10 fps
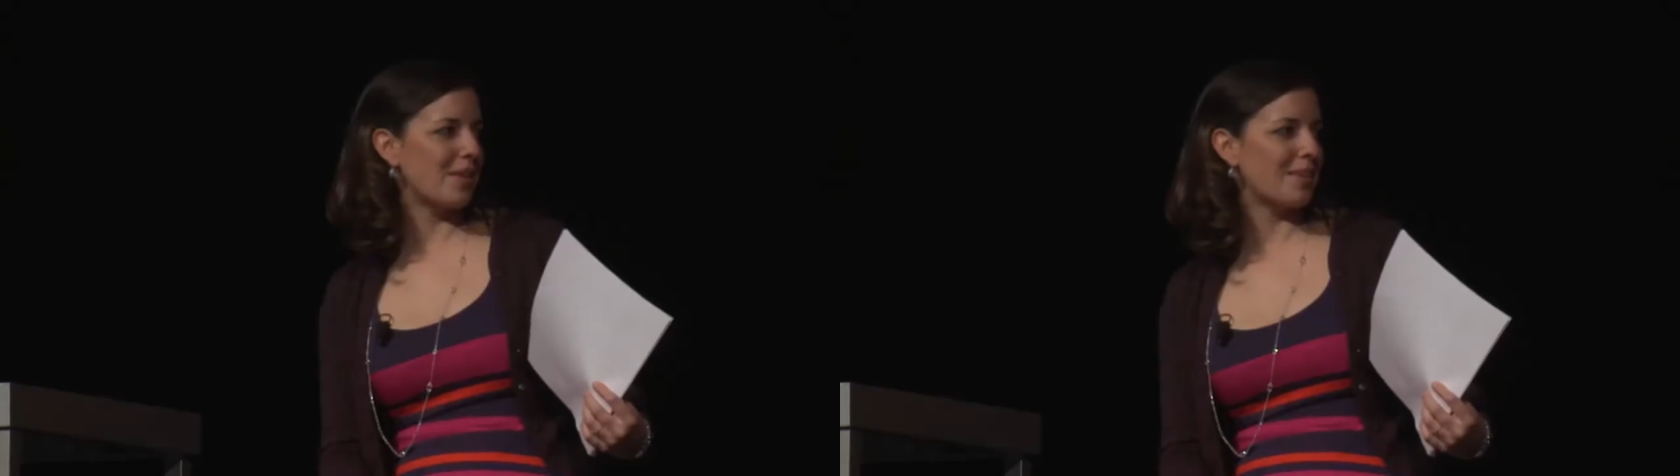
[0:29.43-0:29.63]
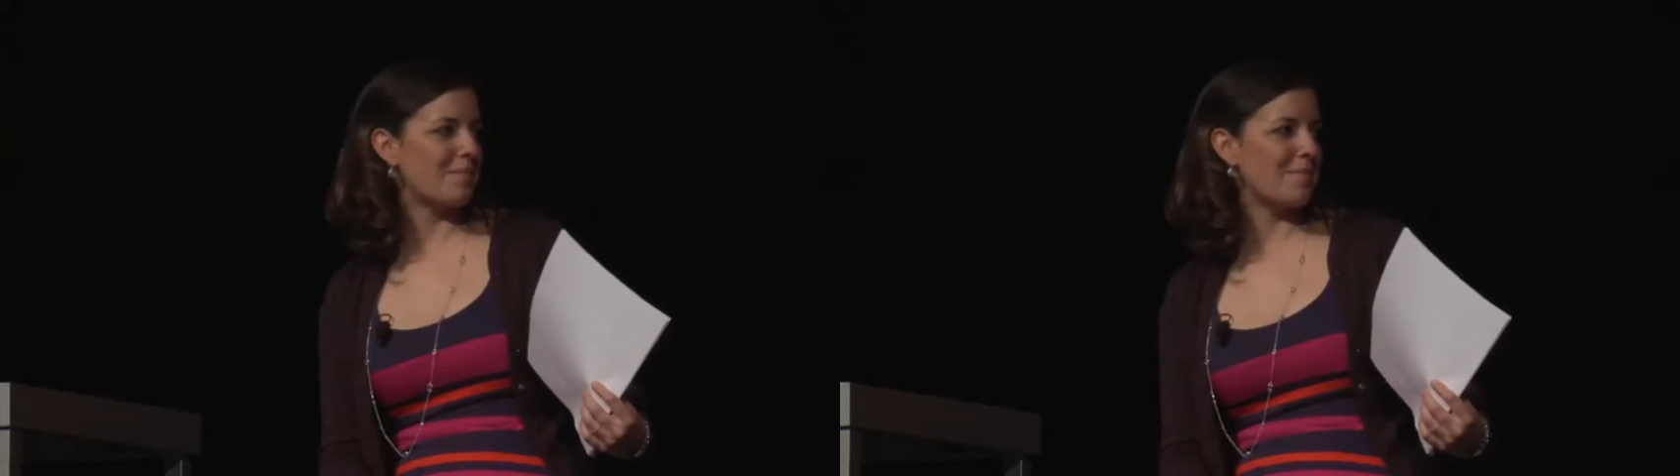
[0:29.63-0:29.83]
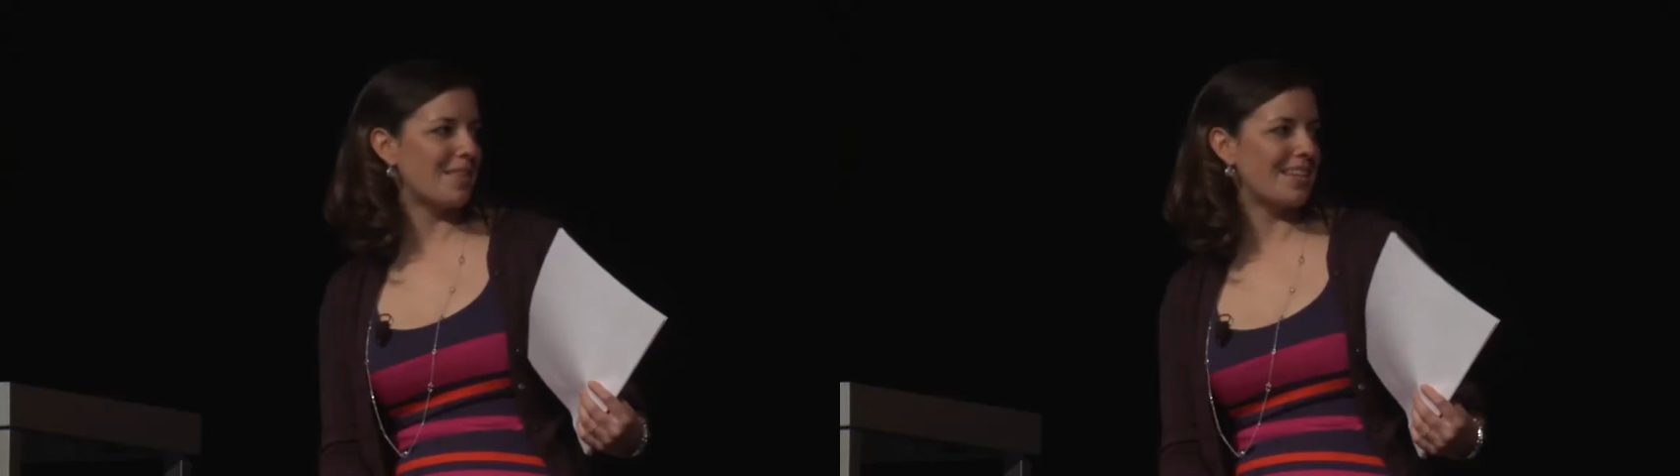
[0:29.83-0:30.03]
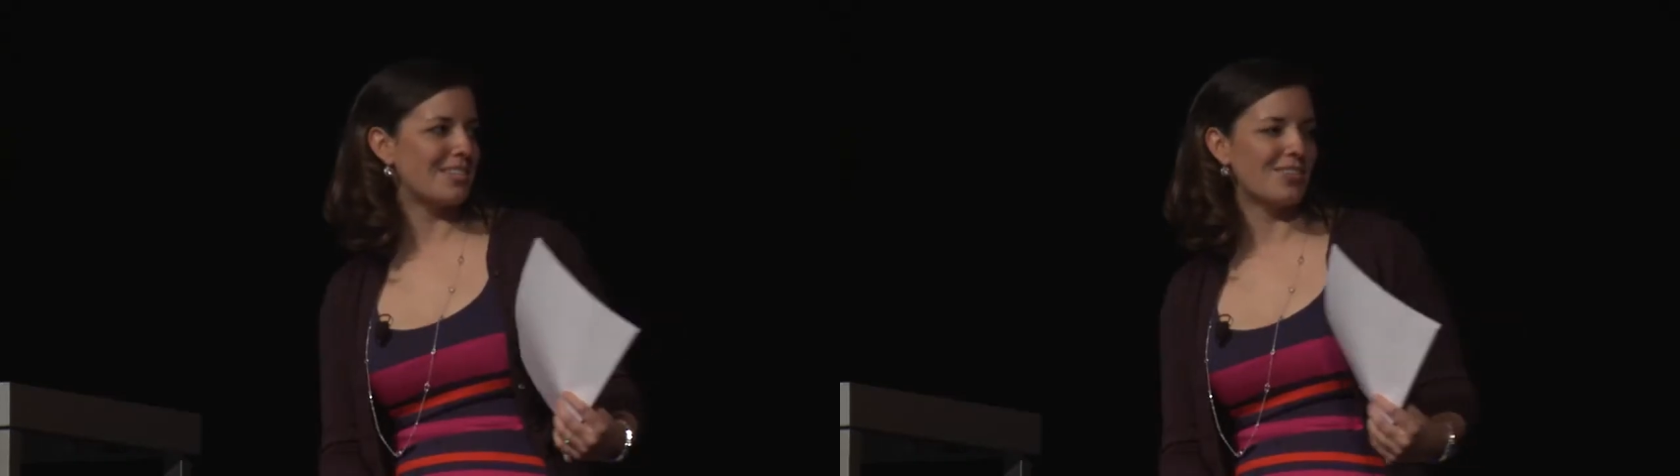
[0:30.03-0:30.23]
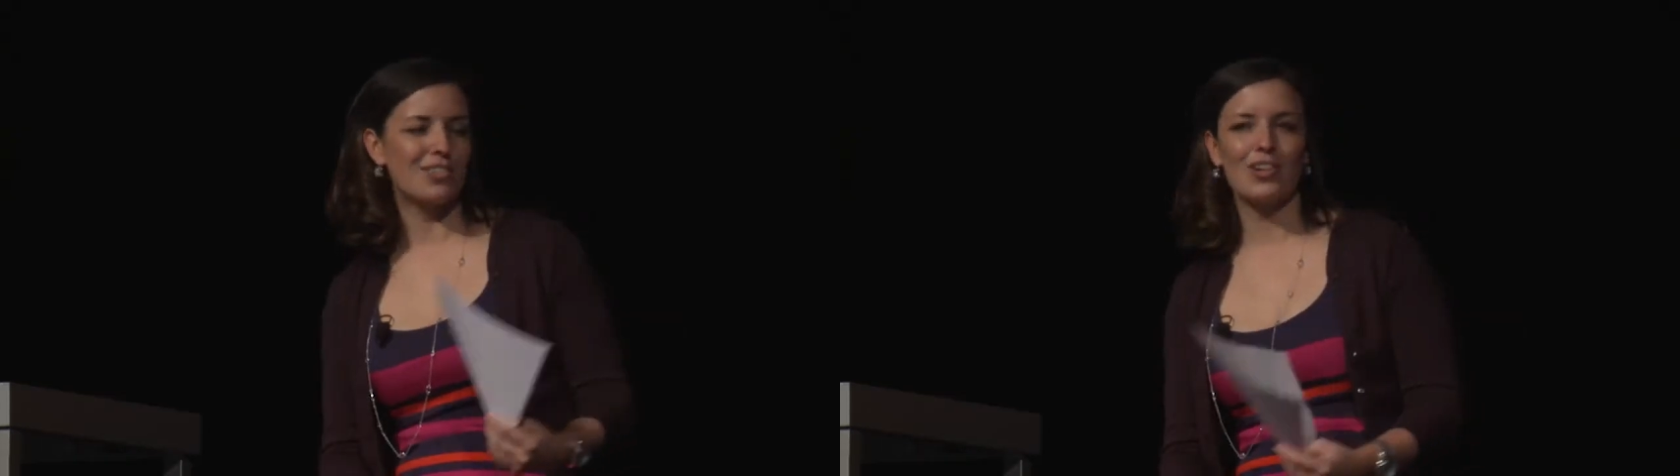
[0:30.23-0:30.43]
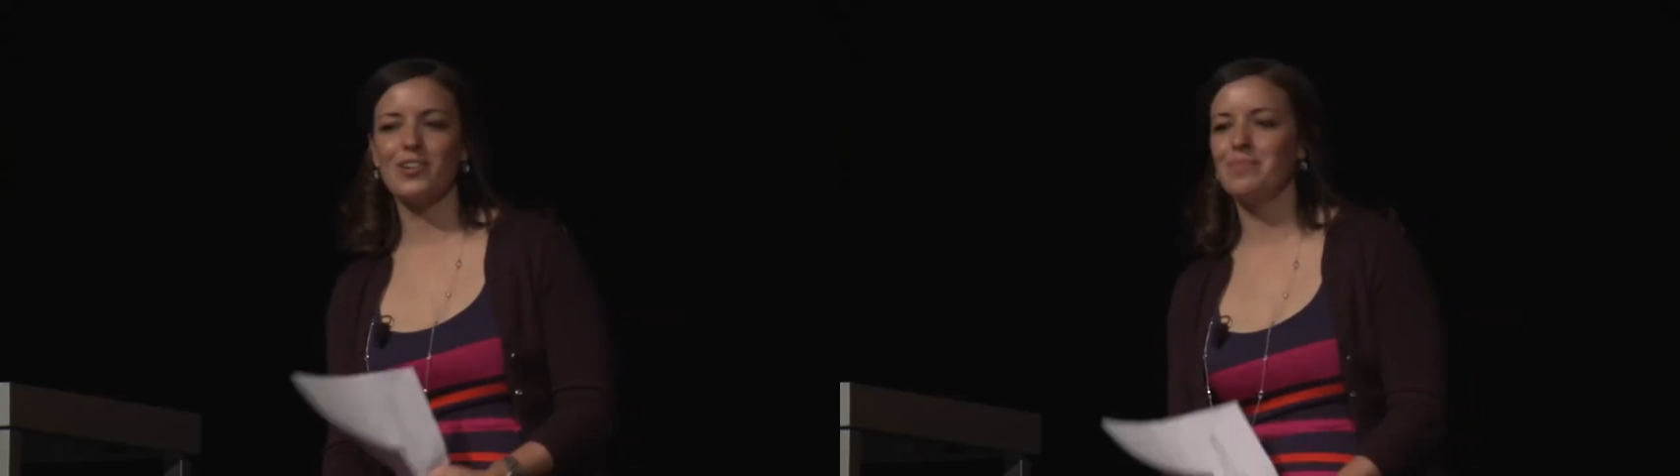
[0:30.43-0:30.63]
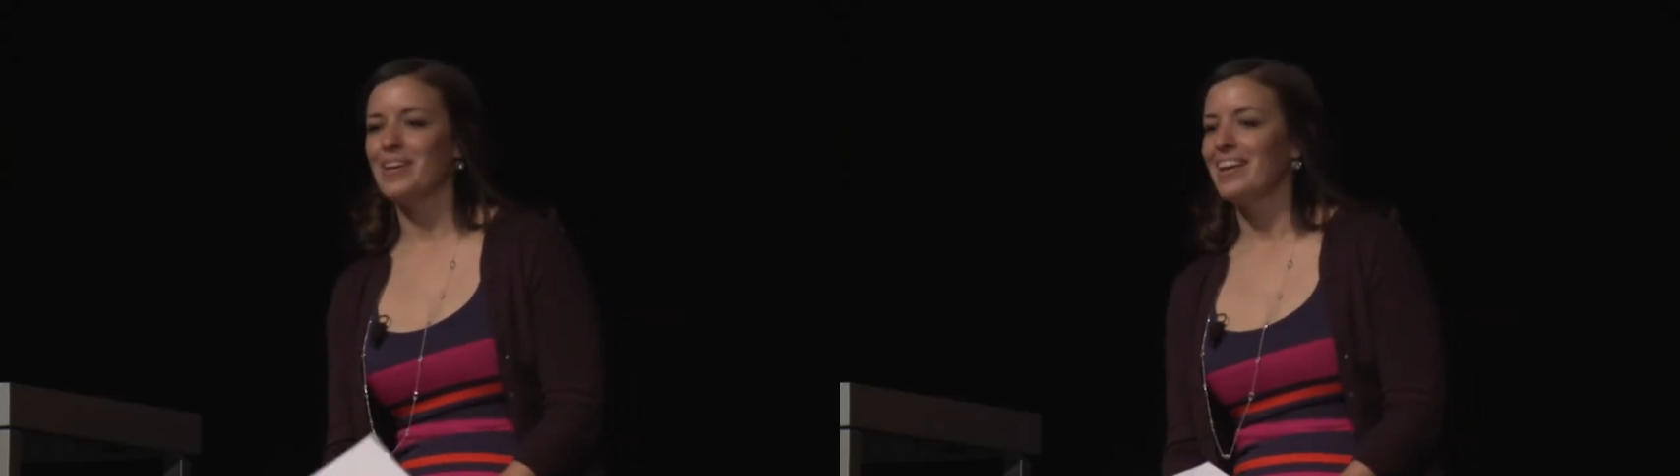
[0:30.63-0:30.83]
I think maybe that's your term.